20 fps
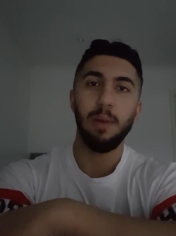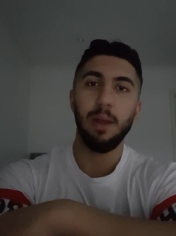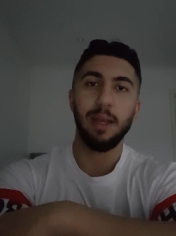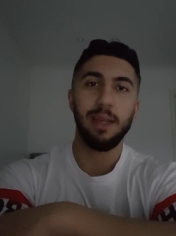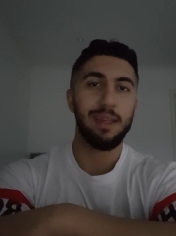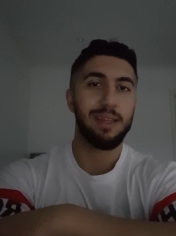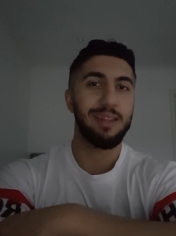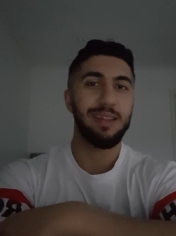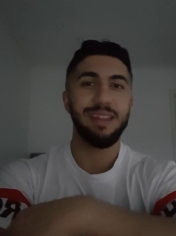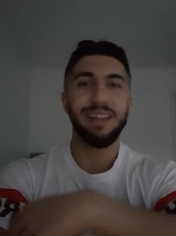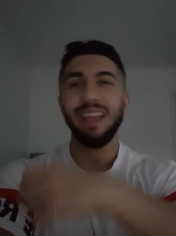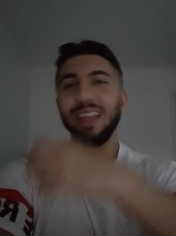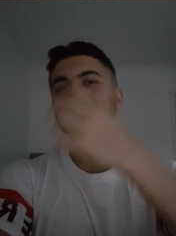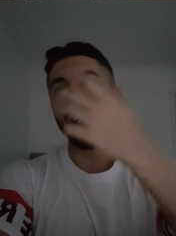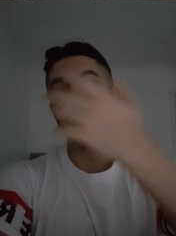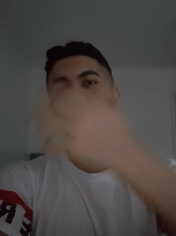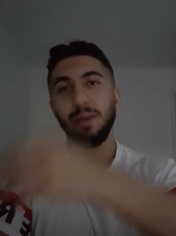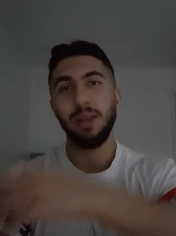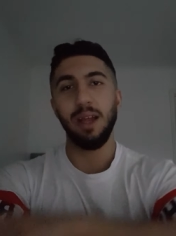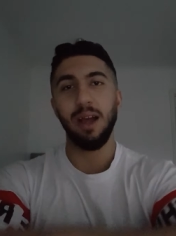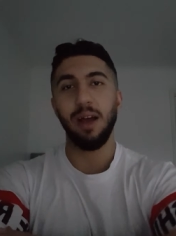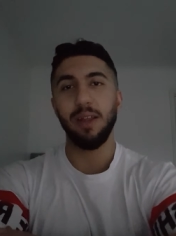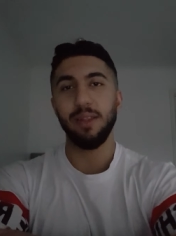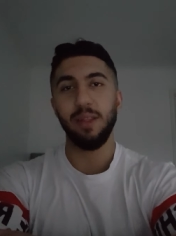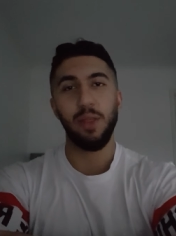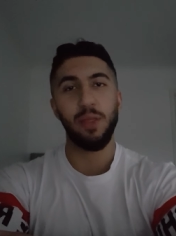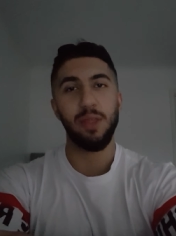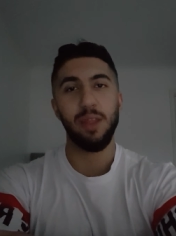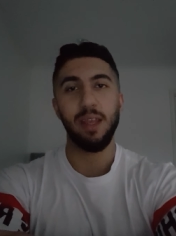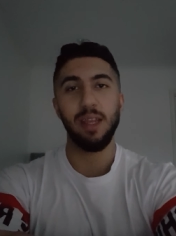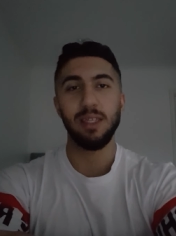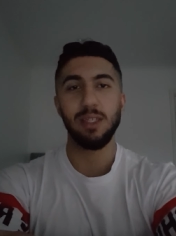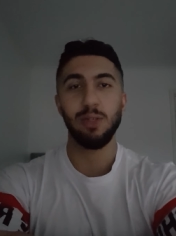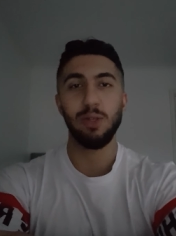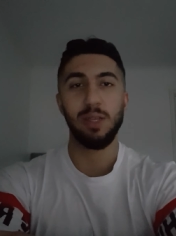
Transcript: Like there can be other things.